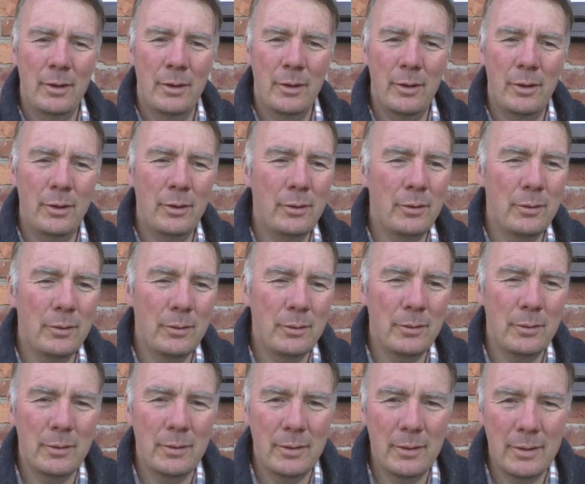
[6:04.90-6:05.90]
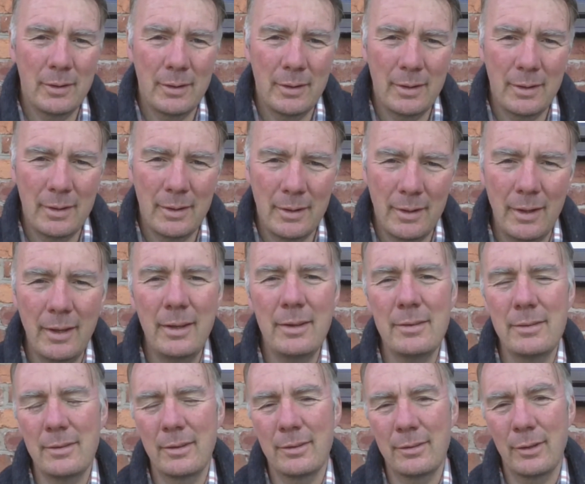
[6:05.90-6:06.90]
who
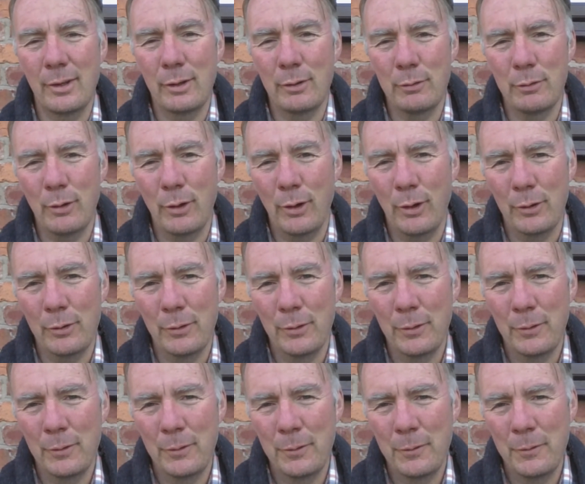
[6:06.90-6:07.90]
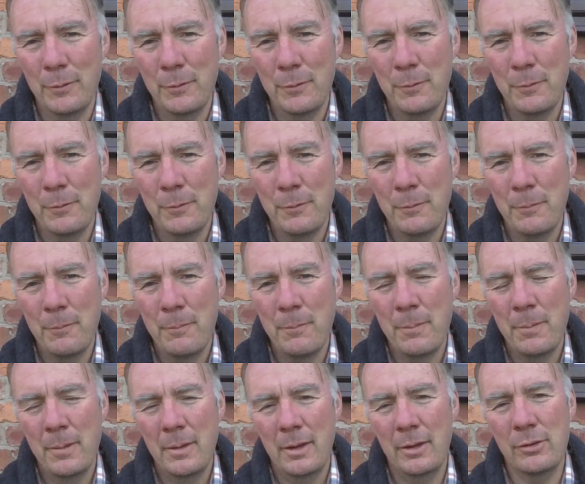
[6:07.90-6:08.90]
is the Son of God,
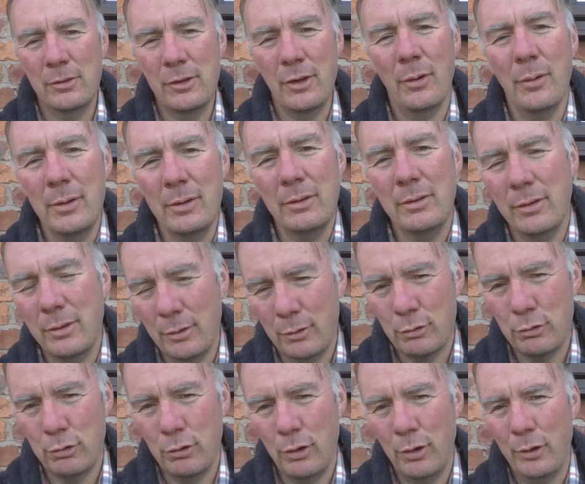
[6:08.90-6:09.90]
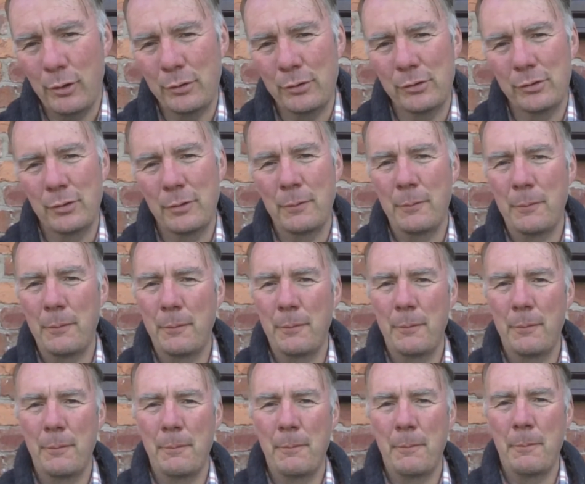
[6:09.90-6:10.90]
is going to the cross,
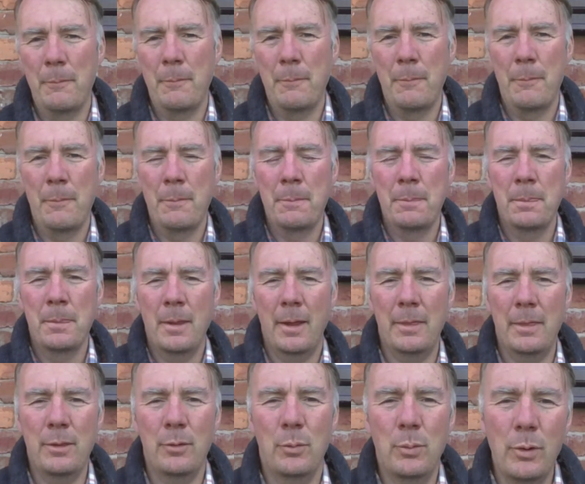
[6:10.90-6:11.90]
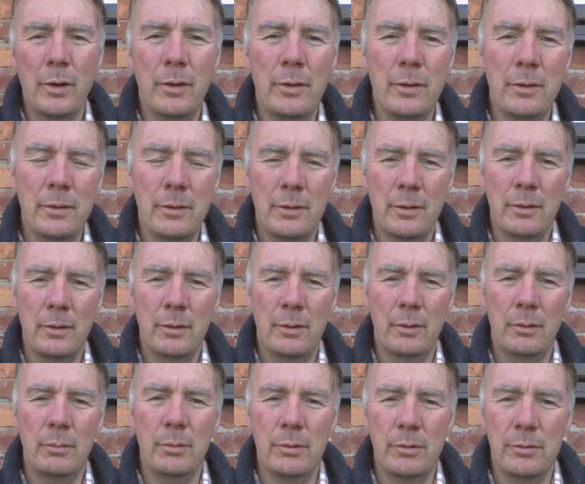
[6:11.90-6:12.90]
and the one
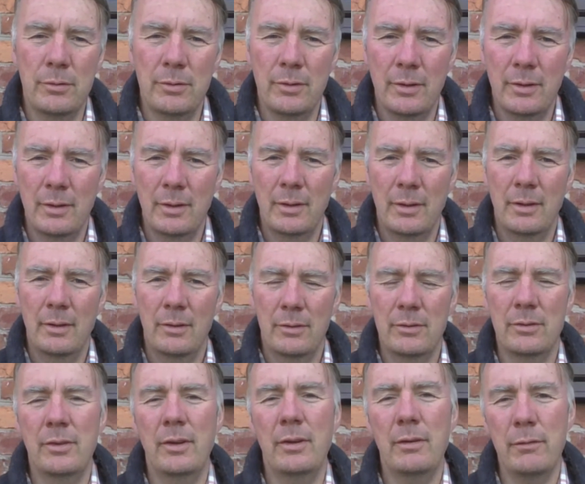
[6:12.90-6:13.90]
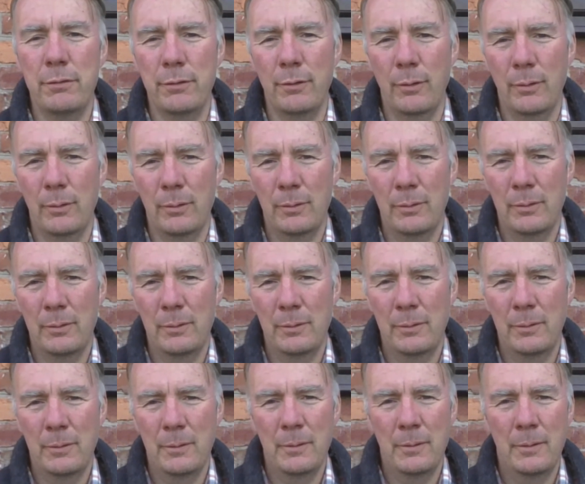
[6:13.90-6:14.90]
who was sinful,
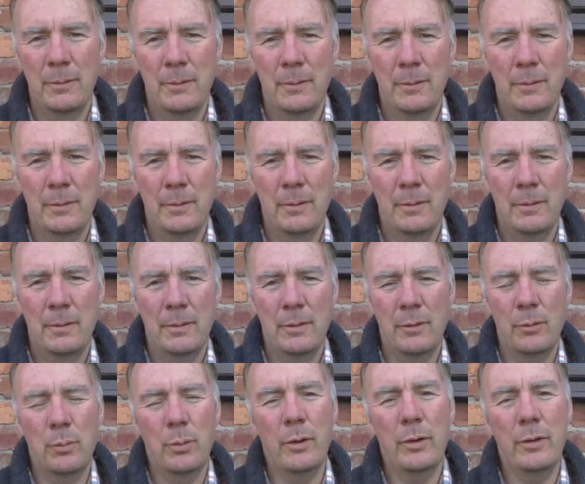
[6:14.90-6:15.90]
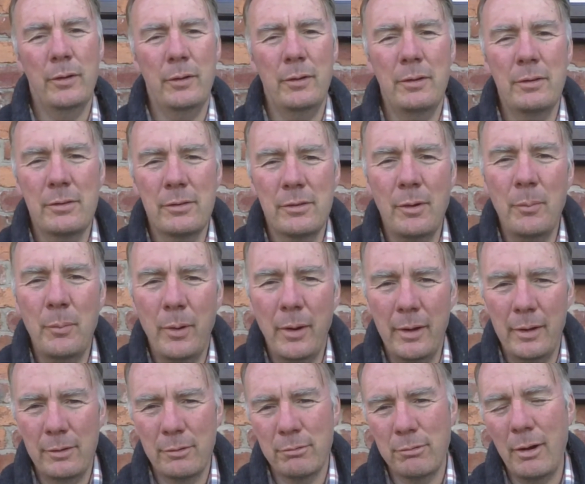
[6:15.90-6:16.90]
the one who in some
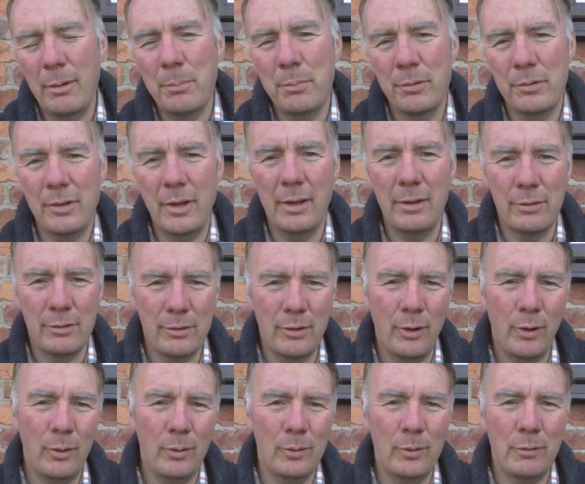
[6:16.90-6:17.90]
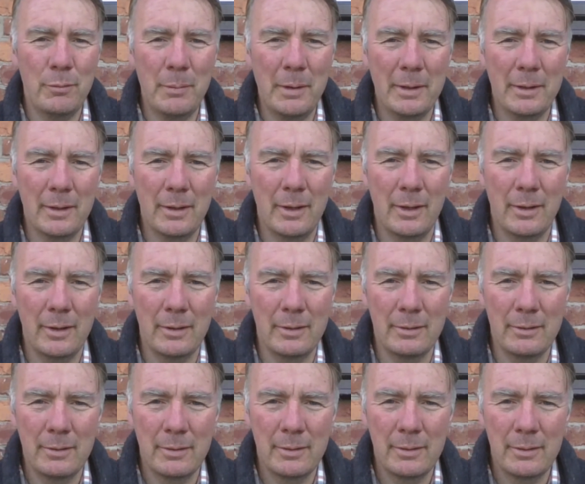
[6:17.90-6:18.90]
ways represents the whole of mankind,
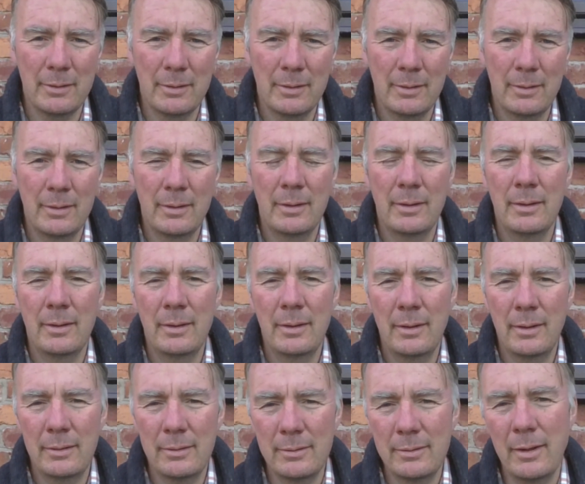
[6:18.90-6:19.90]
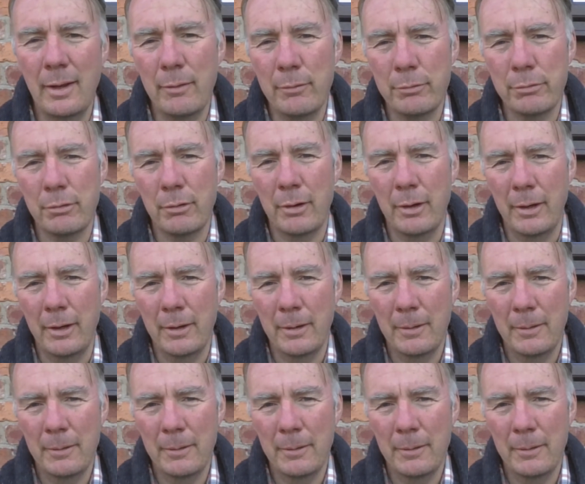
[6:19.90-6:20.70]
is set free.